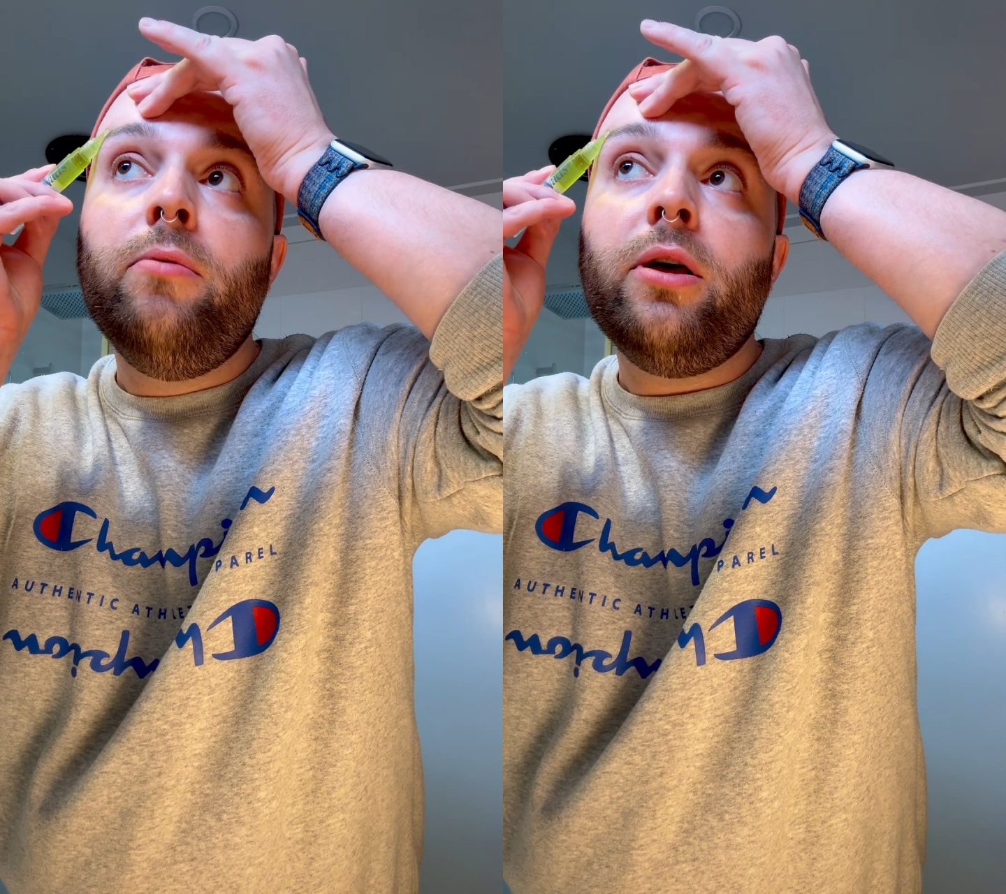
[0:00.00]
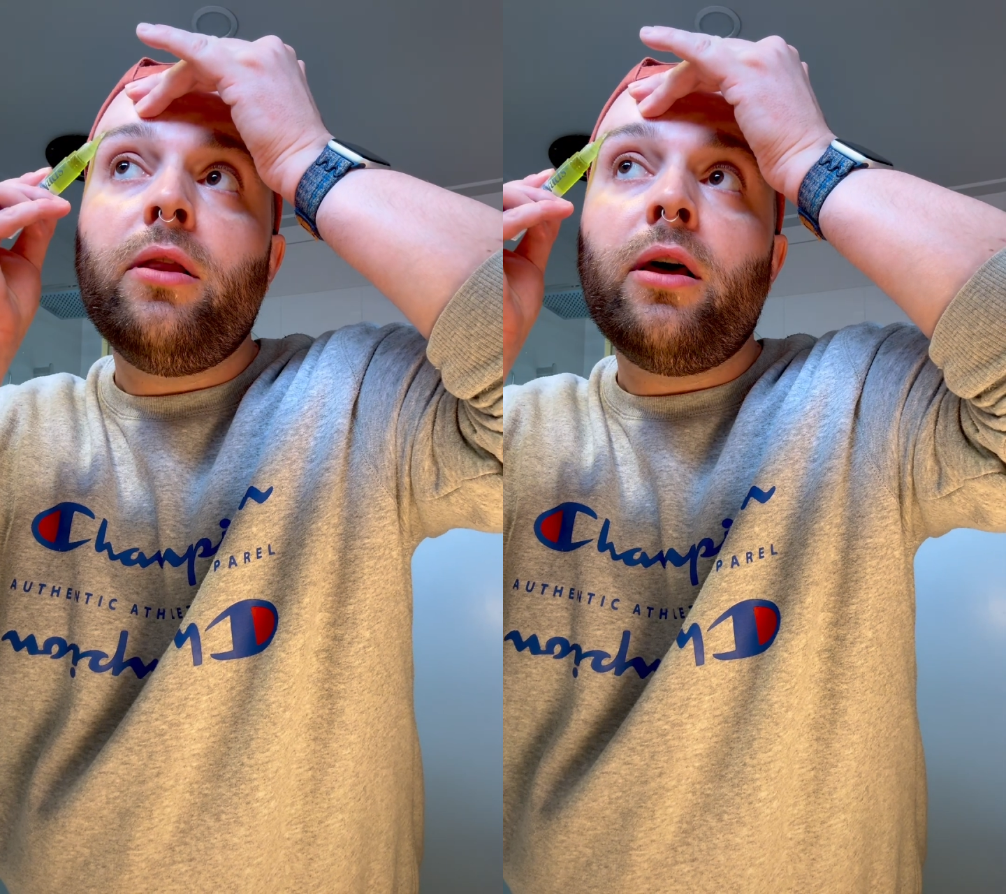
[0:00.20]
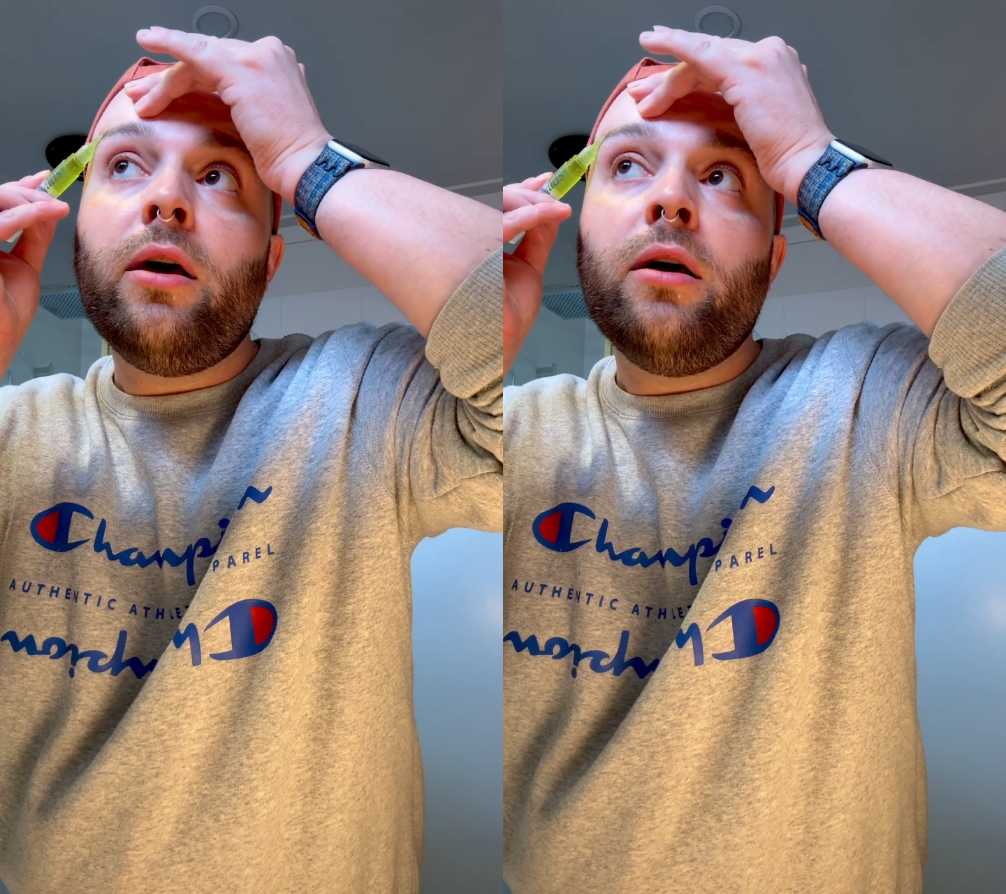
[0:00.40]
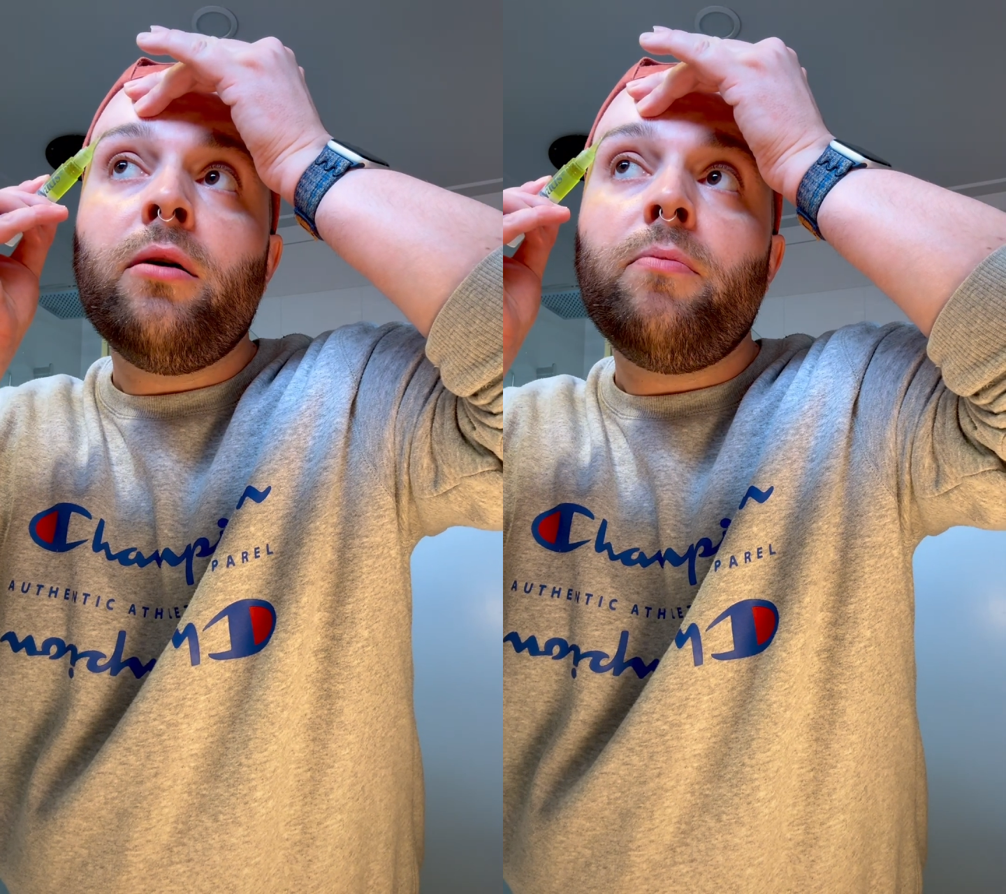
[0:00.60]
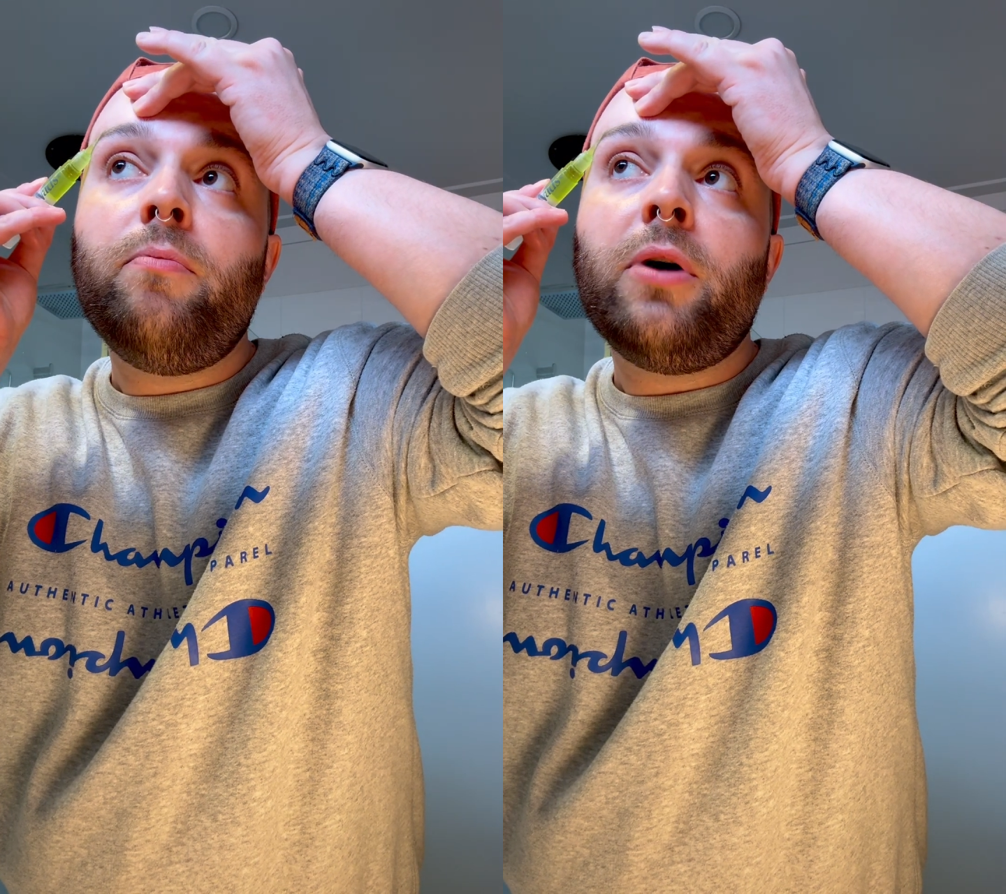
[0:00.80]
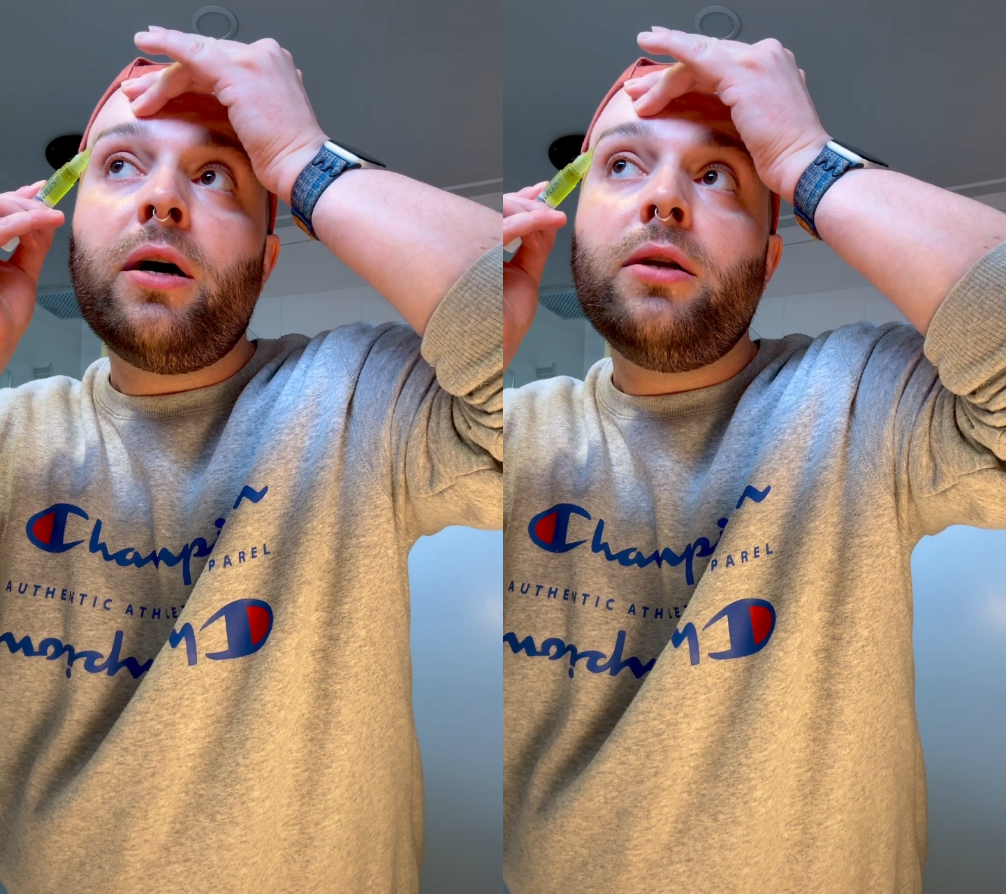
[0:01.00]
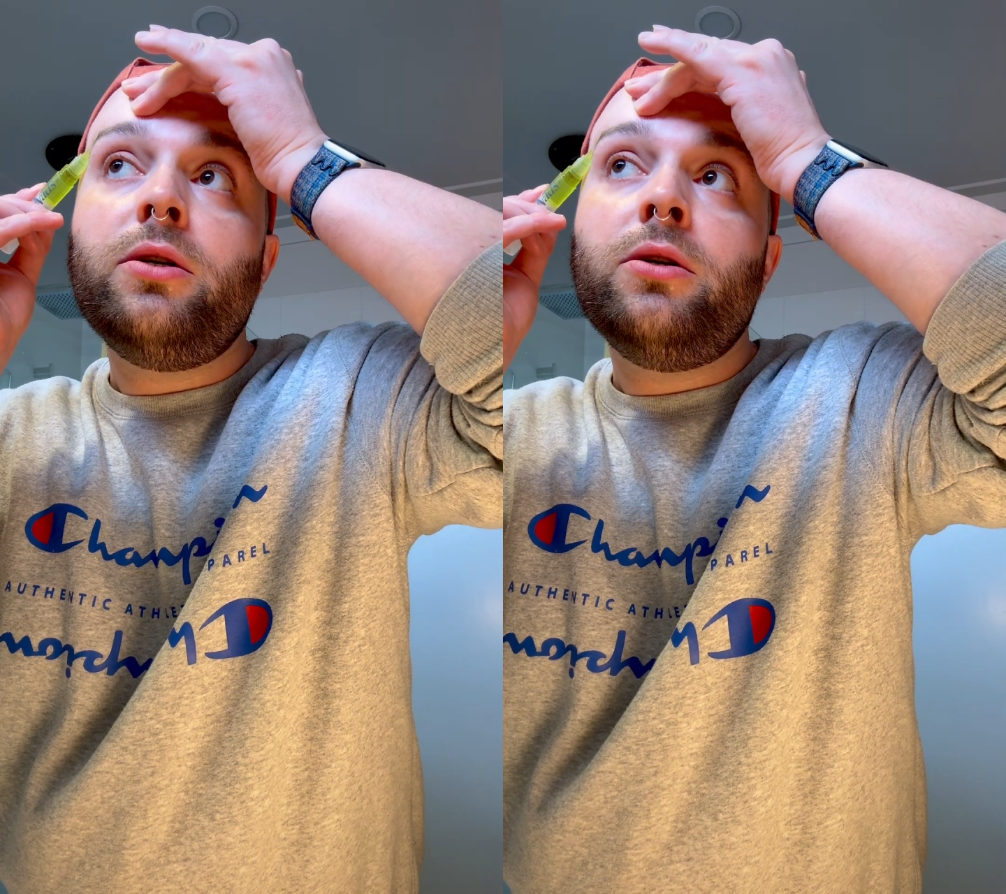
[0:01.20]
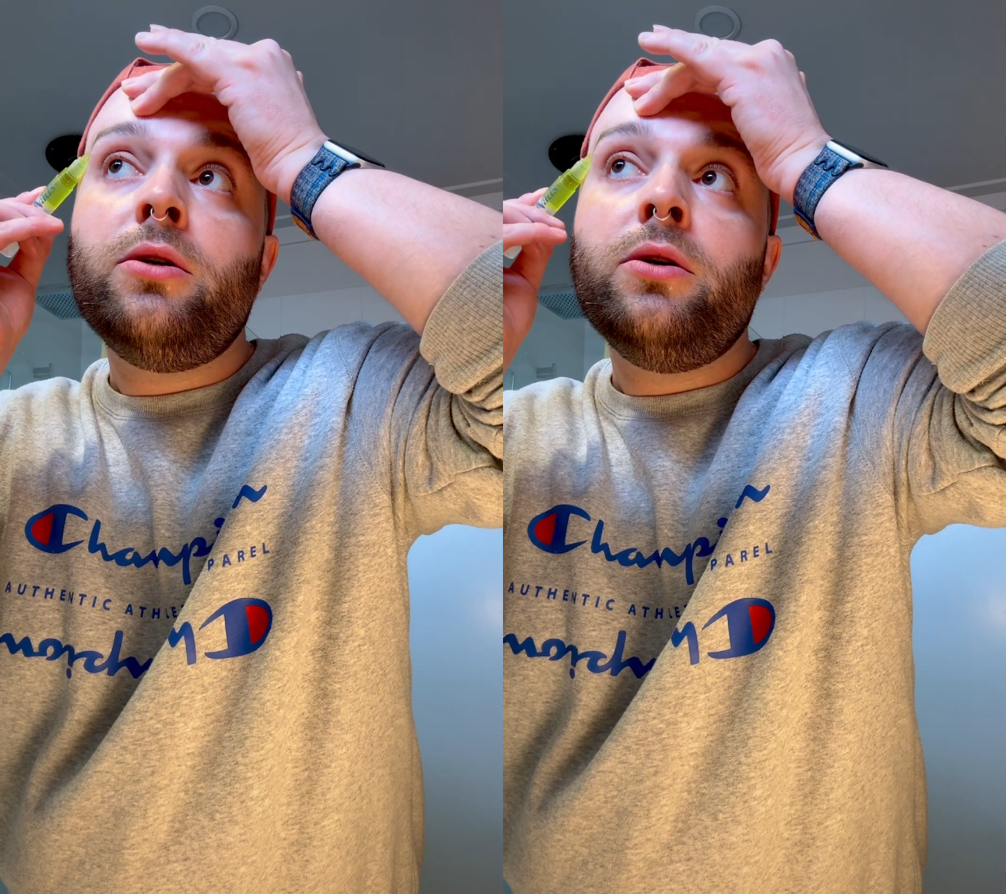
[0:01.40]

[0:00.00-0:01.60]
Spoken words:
bit there, but